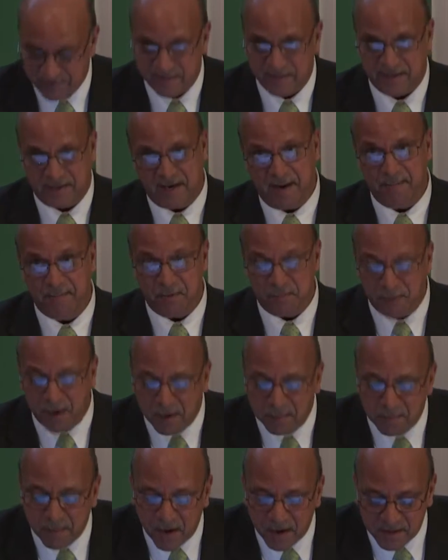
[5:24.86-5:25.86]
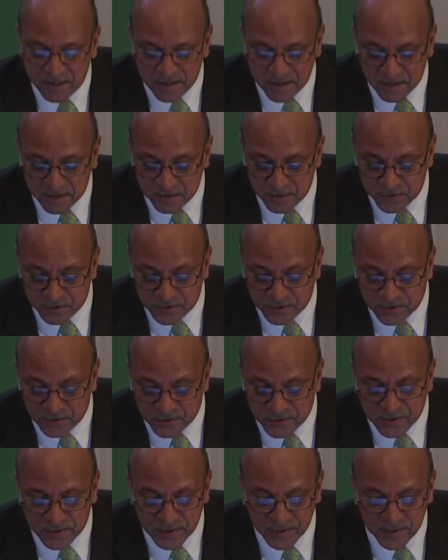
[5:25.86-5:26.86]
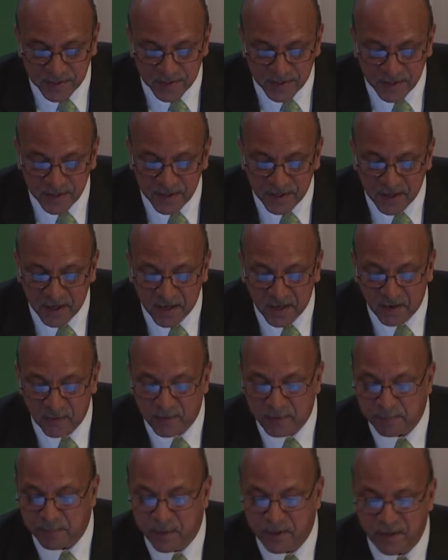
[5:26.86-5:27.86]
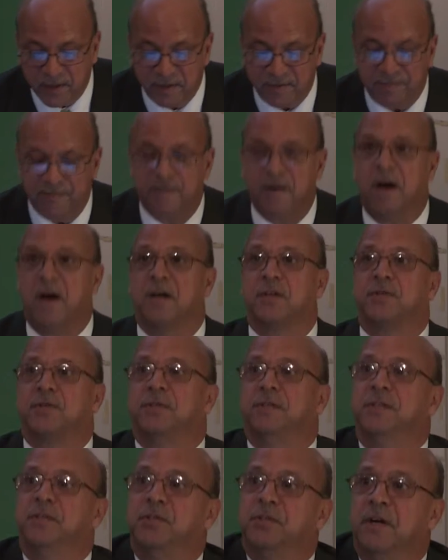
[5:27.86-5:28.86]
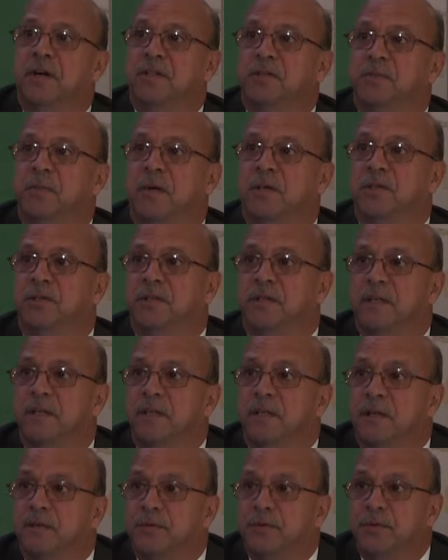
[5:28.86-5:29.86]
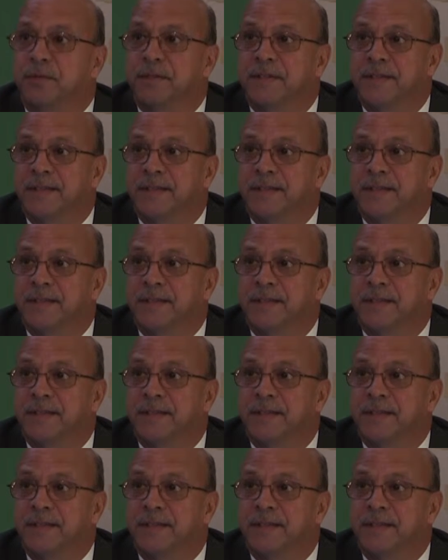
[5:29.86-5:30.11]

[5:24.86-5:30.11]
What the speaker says: that came to my mind and others is, are we putting the fox in charge of watching the henhouse?